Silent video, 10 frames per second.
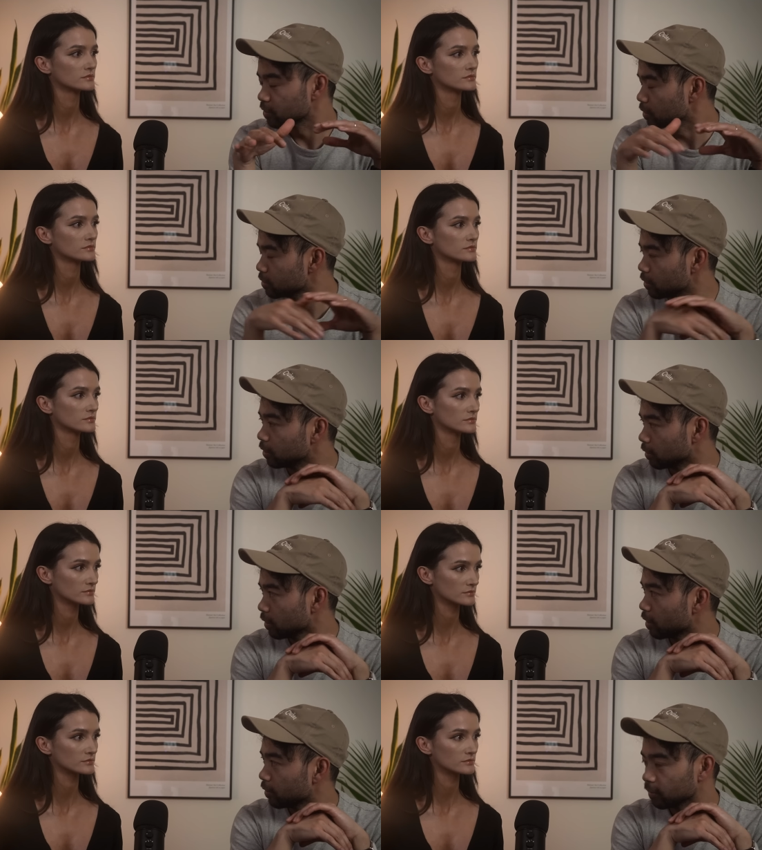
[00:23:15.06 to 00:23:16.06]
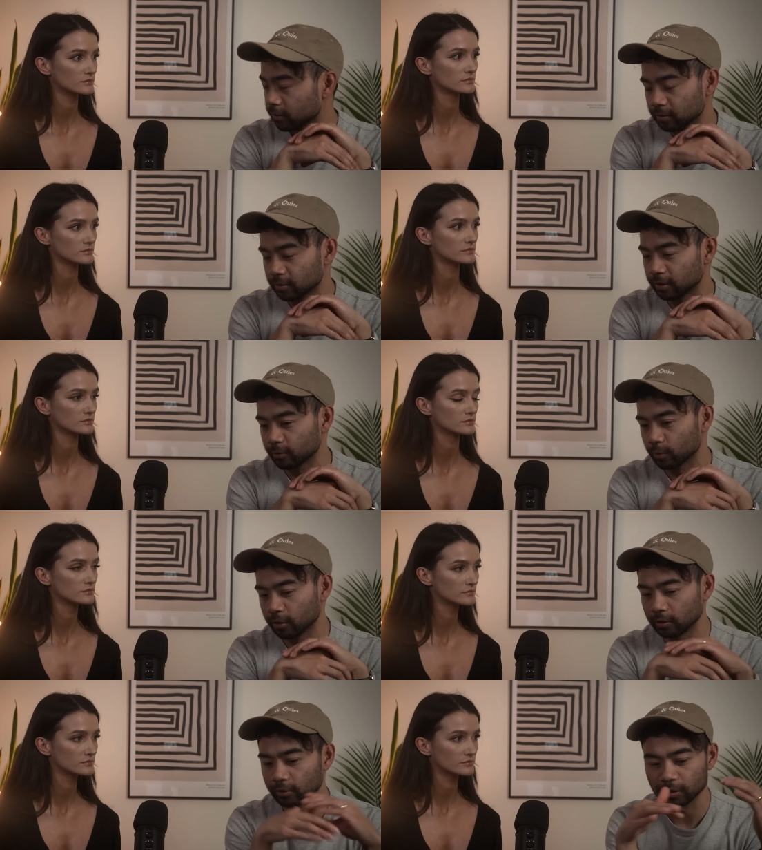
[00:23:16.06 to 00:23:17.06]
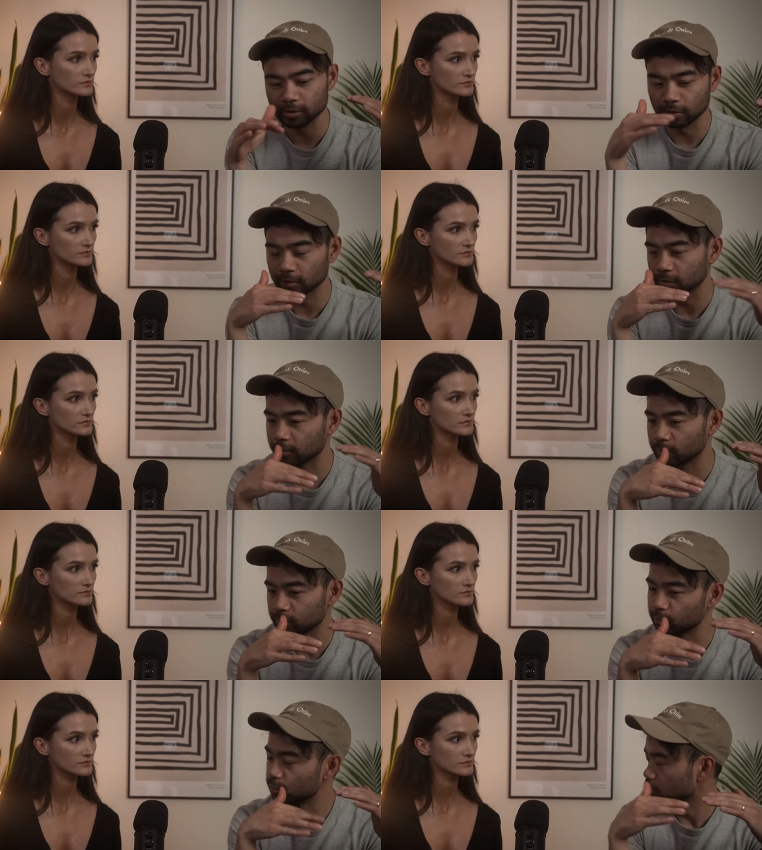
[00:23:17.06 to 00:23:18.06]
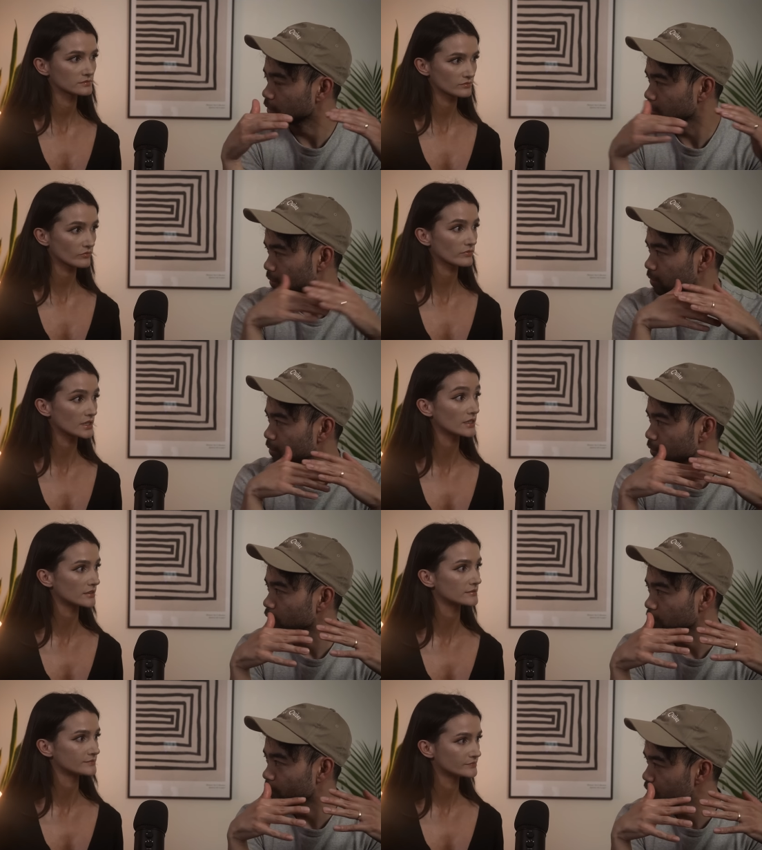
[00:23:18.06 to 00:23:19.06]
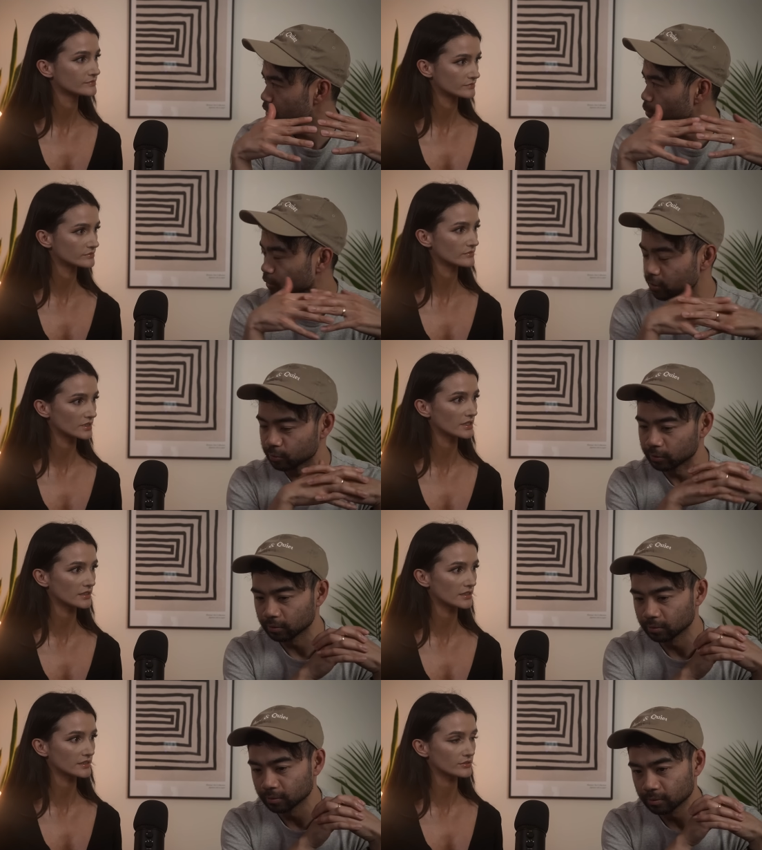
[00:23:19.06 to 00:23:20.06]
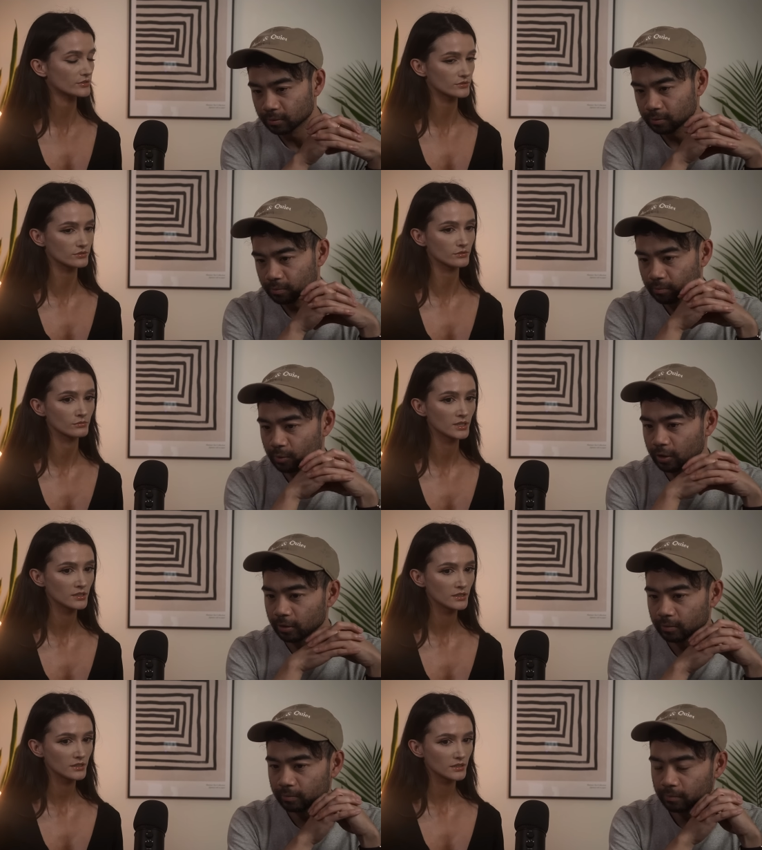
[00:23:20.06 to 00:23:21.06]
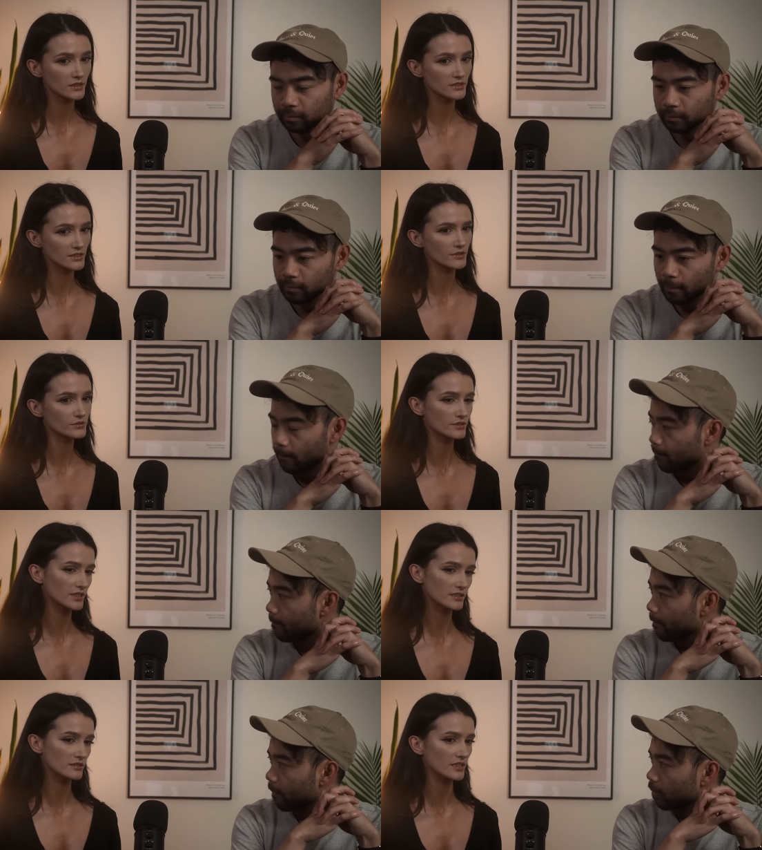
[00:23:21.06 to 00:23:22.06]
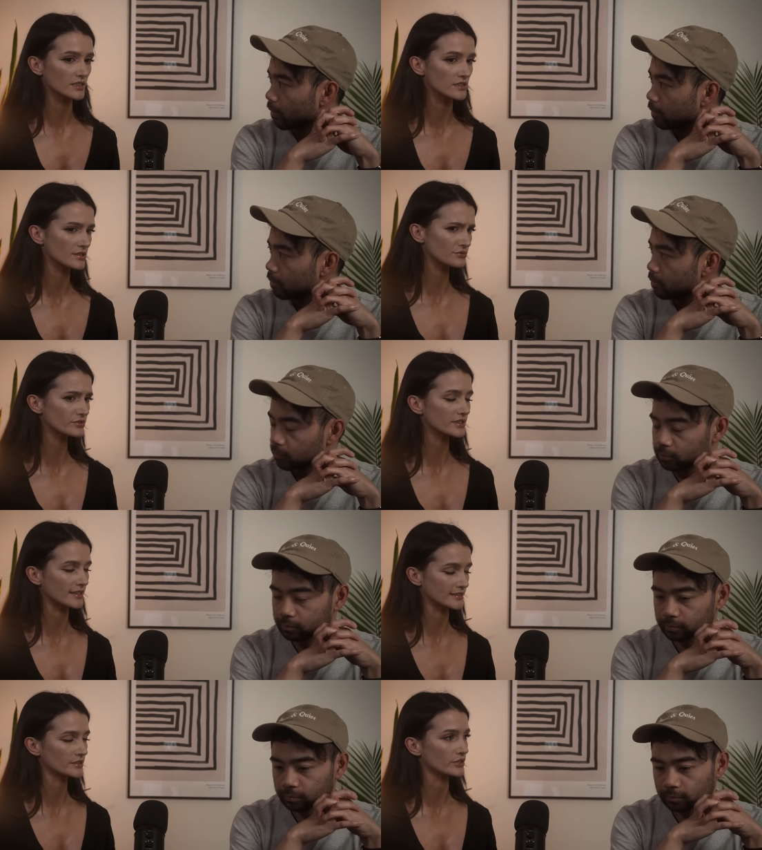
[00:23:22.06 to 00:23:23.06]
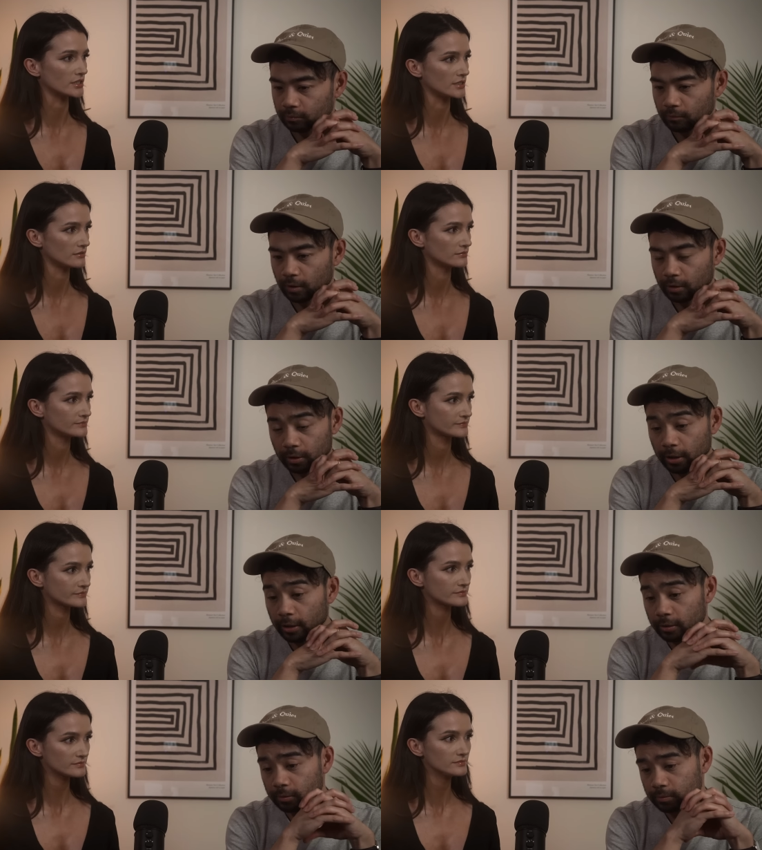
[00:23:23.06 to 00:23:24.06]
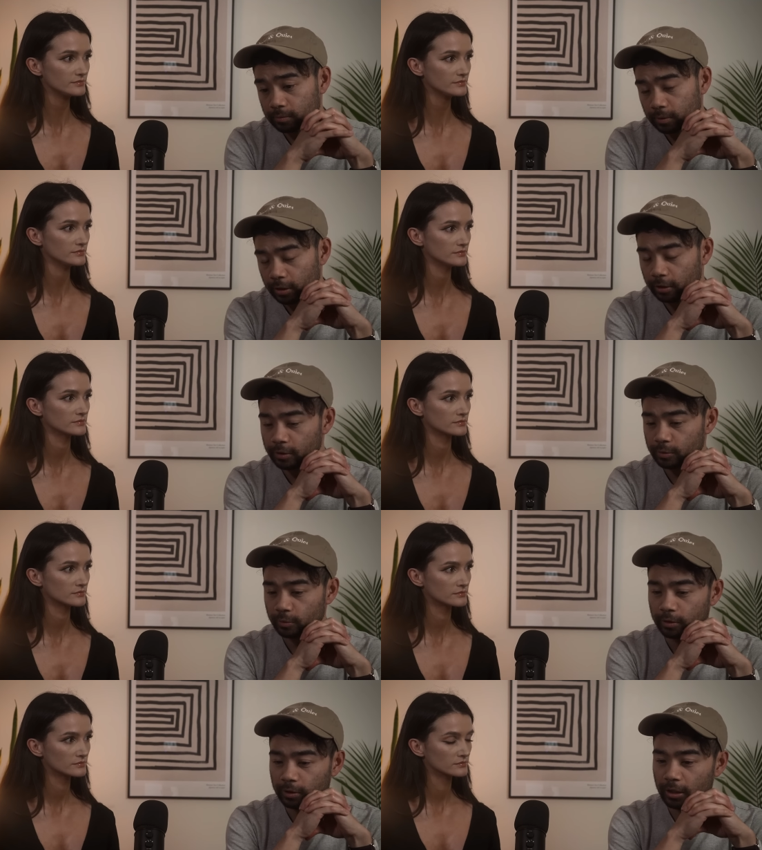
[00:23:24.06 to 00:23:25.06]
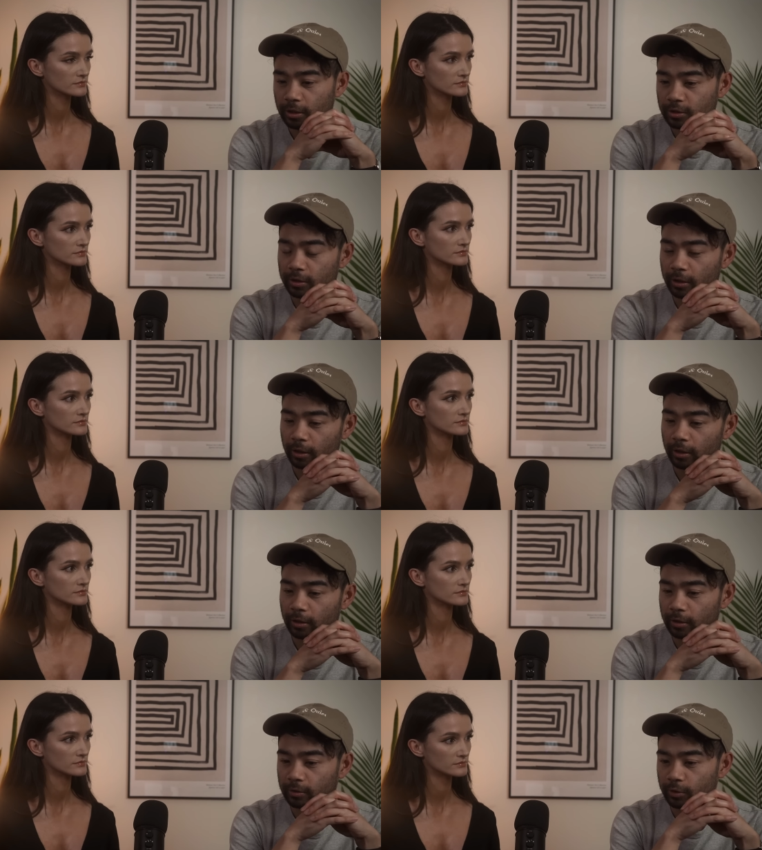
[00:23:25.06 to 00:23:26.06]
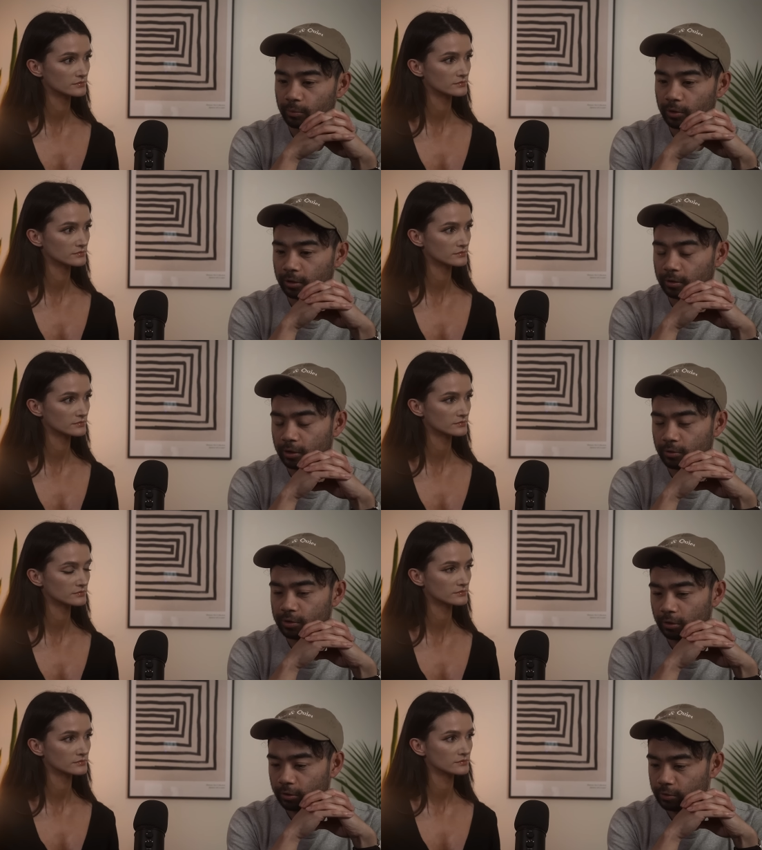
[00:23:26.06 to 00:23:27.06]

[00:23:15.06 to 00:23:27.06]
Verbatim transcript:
Speaker 1: songs on here. I mm-hmm. think like where the lyrics and the music yeah really matched up on this one. Yeah, I thought so. Yeah,
Speaker 2: he sounded like I said he sounded really angry.
Speaker 1: Yeah, and this one, actually, I, I liked quite a bit. He used the auto